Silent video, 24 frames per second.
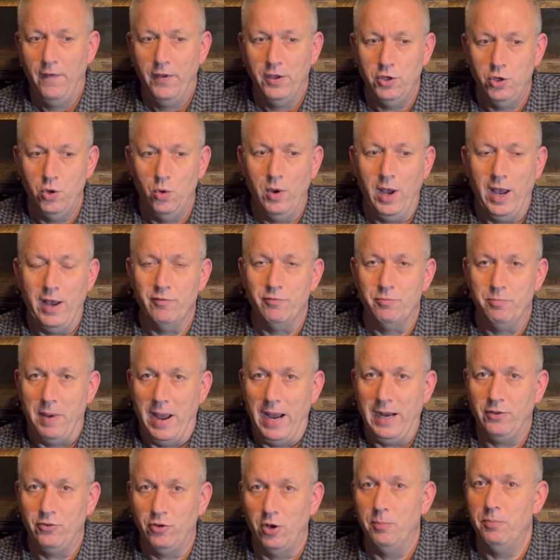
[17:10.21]
You have
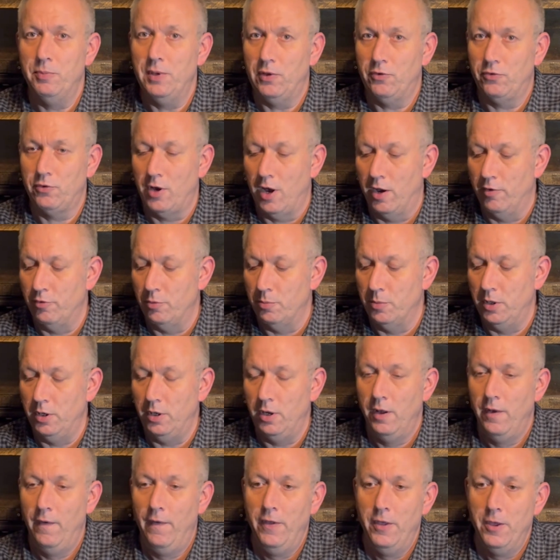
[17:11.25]
backed up this
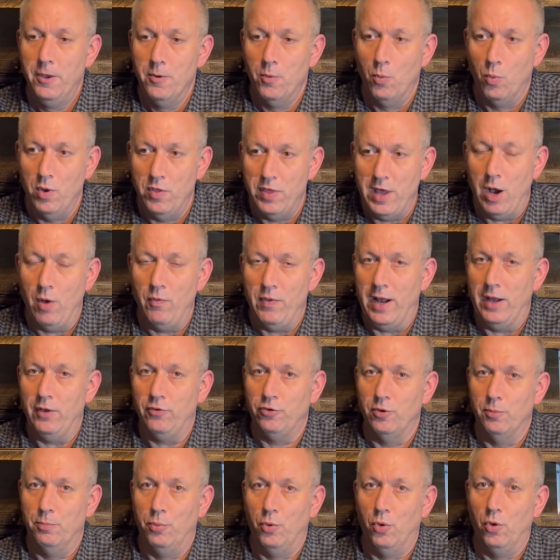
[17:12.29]
government. Without that
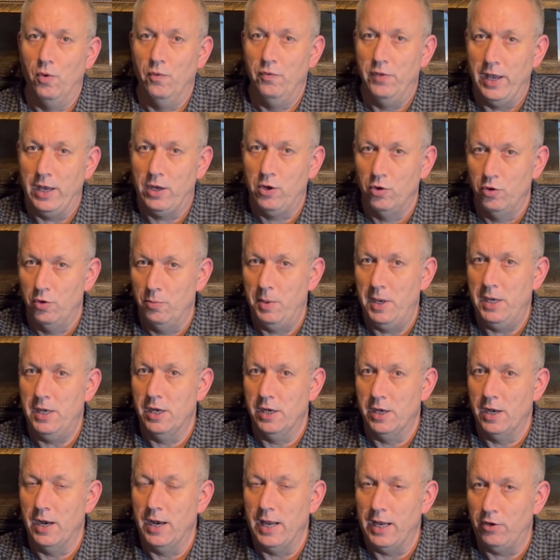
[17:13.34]
support, there could have been
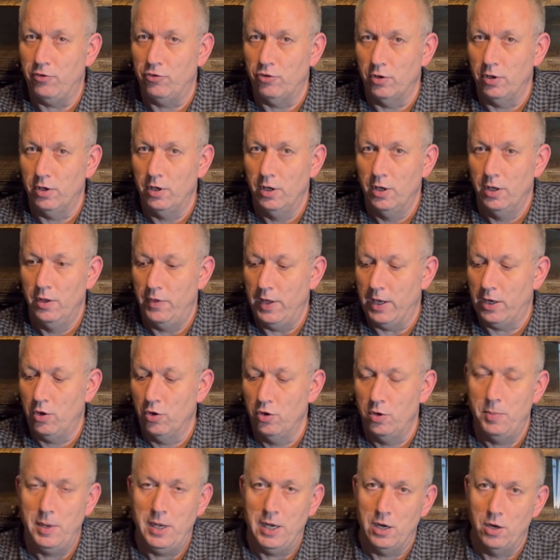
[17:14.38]
an election. There could
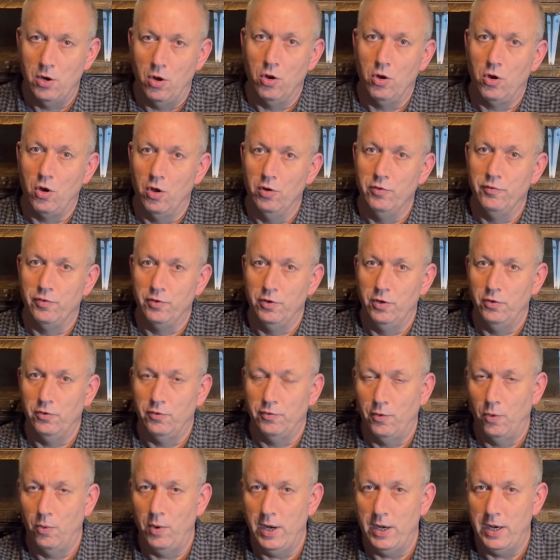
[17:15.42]
have been a non-confidence
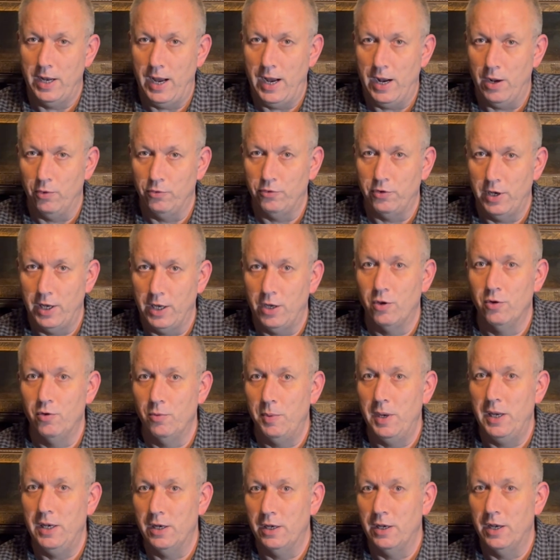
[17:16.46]
vote in the House, and there could have
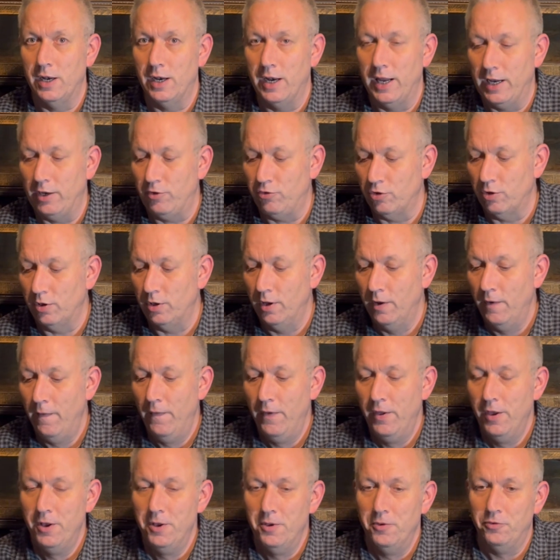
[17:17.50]
been an election.
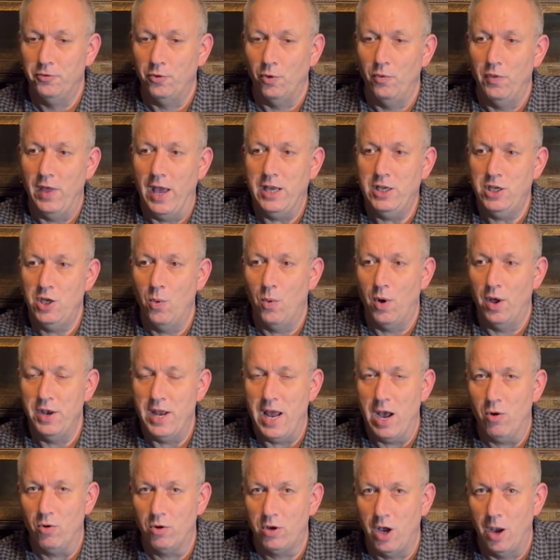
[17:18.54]
So that you are
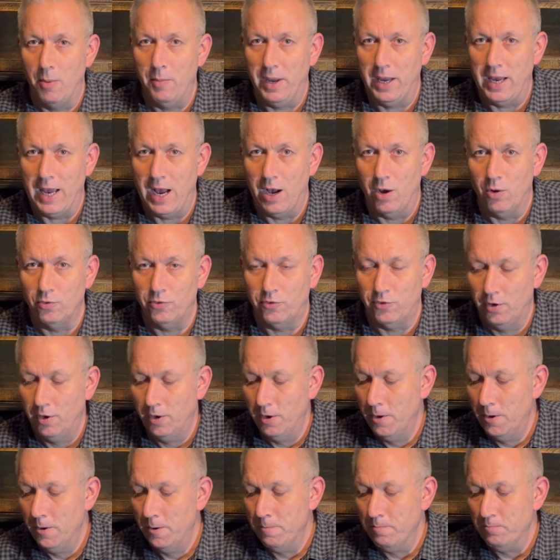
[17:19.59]
now coming out,
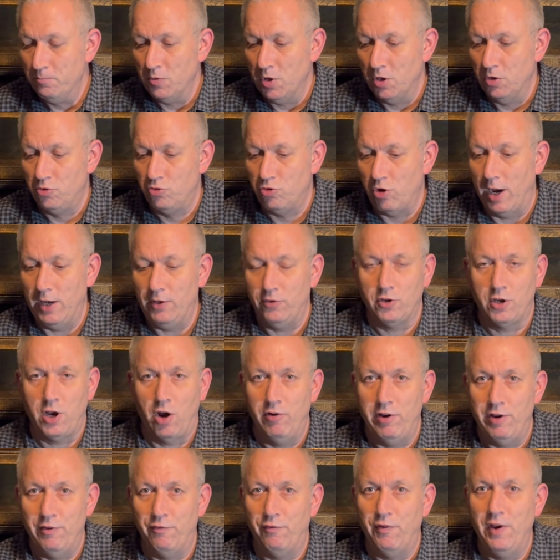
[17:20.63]
trying to
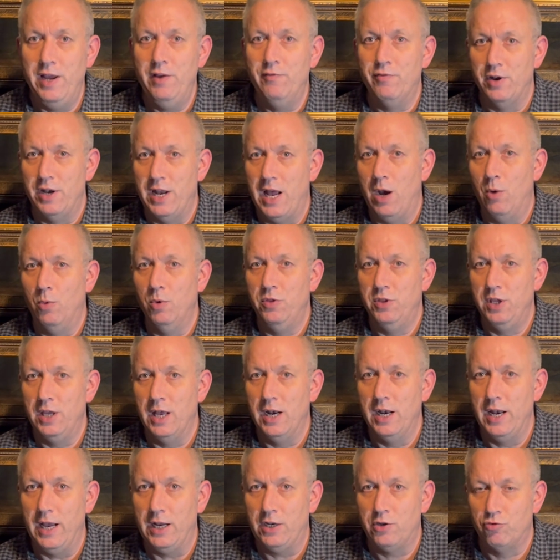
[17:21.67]
curry favor now with the
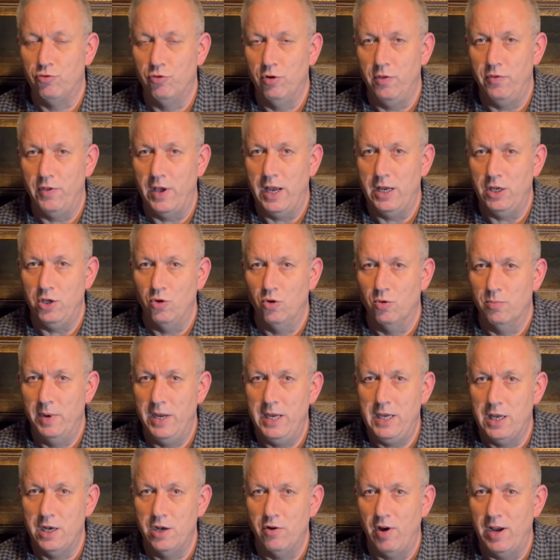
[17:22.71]
electorate that you're
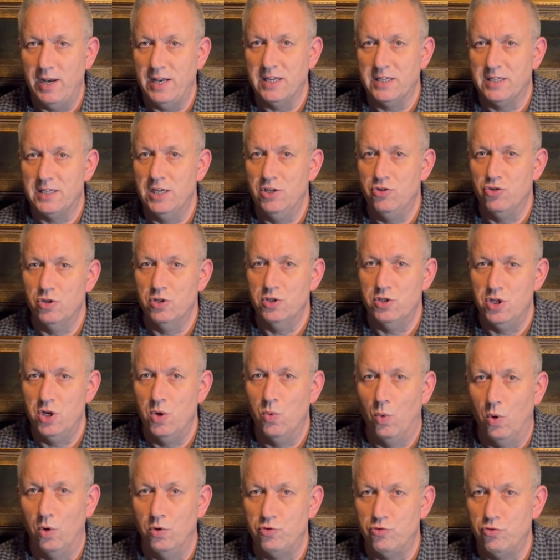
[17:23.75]
making the right decisions, you
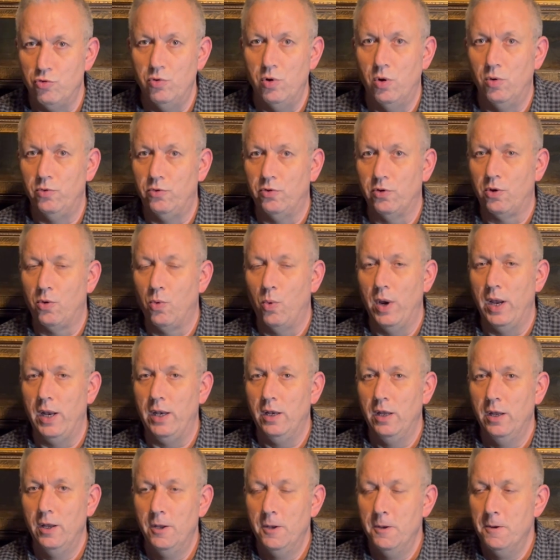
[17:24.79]
want Trudeau to quit.
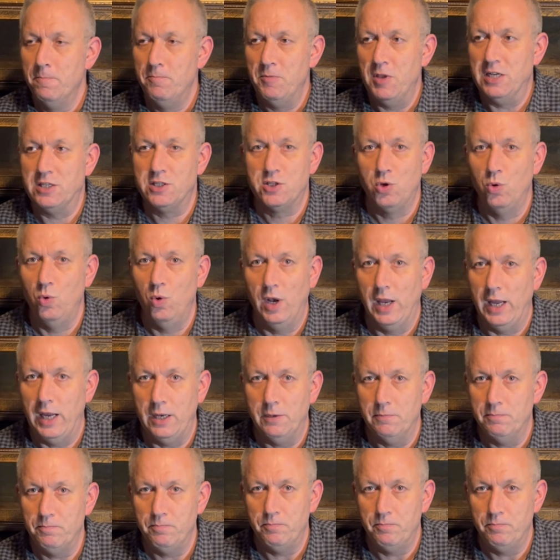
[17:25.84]
It's too late.